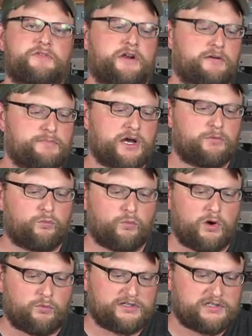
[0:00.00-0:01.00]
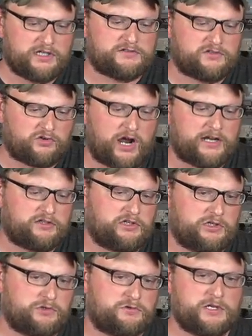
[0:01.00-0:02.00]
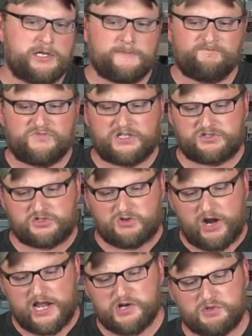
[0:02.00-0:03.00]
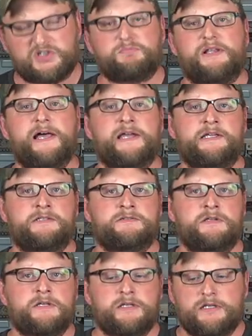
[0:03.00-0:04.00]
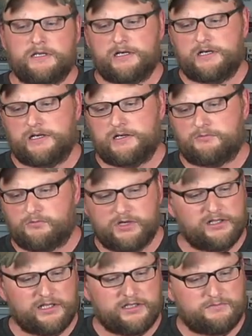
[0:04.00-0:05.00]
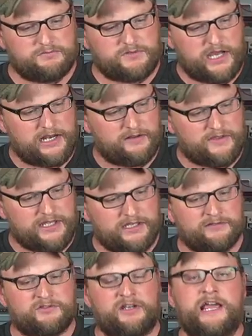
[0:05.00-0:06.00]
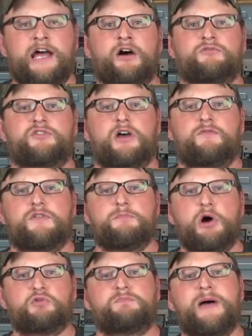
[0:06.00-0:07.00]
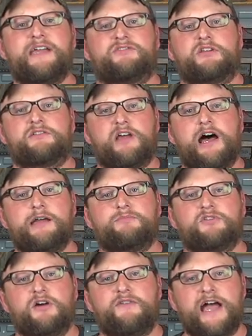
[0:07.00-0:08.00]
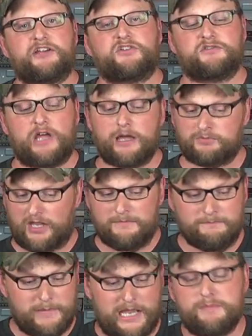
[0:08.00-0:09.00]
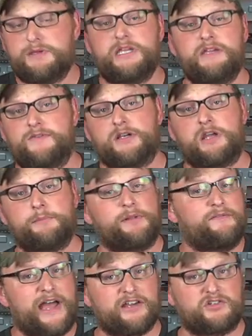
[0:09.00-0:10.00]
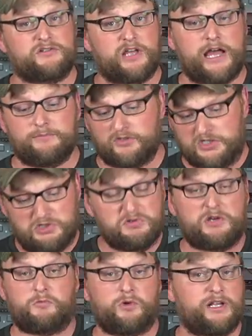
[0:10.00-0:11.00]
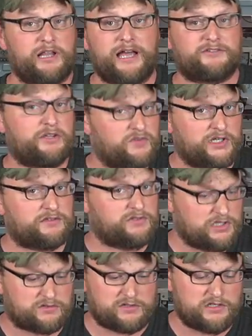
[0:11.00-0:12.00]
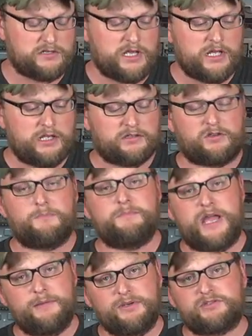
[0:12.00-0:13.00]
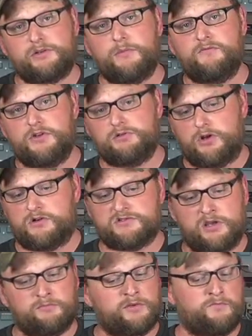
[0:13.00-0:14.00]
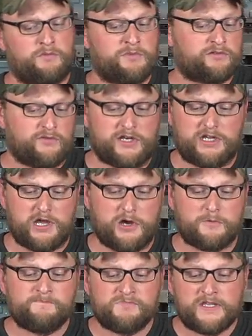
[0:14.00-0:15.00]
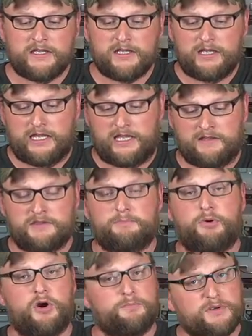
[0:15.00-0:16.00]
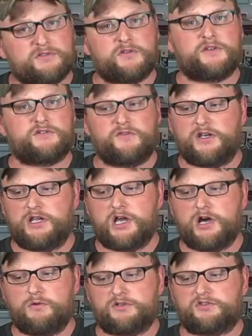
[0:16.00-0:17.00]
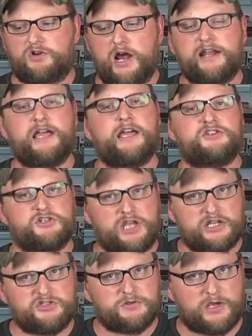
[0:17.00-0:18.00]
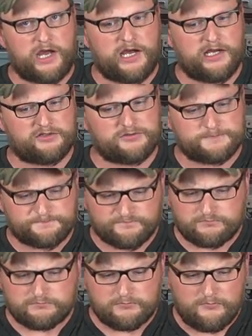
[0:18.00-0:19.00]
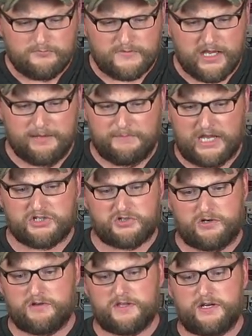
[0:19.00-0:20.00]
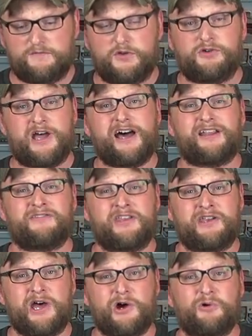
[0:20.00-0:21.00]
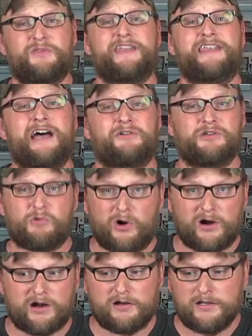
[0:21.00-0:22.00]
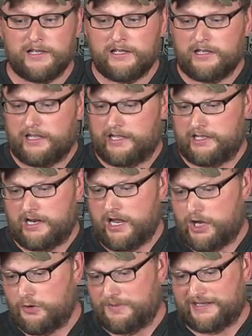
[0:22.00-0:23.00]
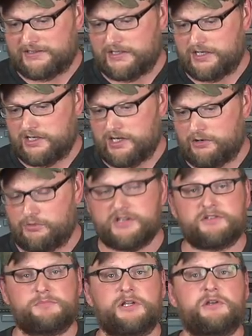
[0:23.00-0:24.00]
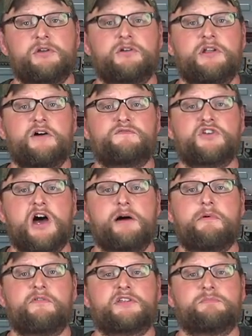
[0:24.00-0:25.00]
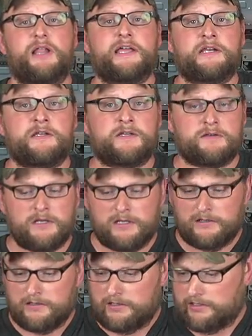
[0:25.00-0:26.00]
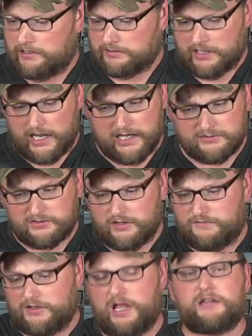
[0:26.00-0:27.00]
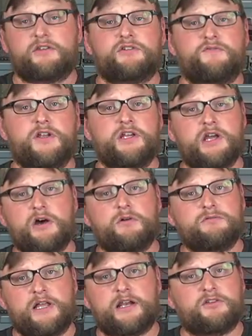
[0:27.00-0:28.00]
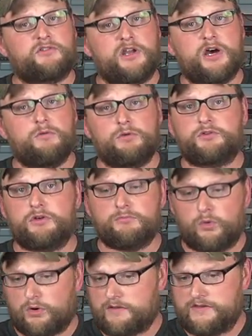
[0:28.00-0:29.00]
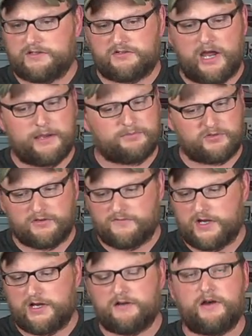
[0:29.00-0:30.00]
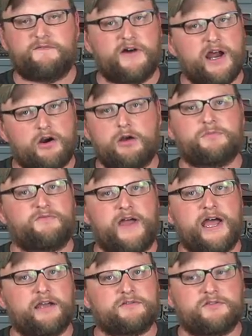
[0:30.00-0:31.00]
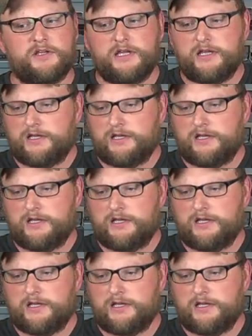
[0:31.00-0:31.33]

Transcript: there, but what we did try to do is to try to explain really kind of the ins and outs of the most basic types of action types, and maybe even a couple of action types that you didn't realize even existed. So maybe some of you learned something from this video, and the purpose of this video is try to educate you guys and make sure that if you're not in the know, that now you are. And I hope I did a reasonably good enough job of explaining it. Guys, if you like this video, let us know. We'll do more of these types of firearms facts.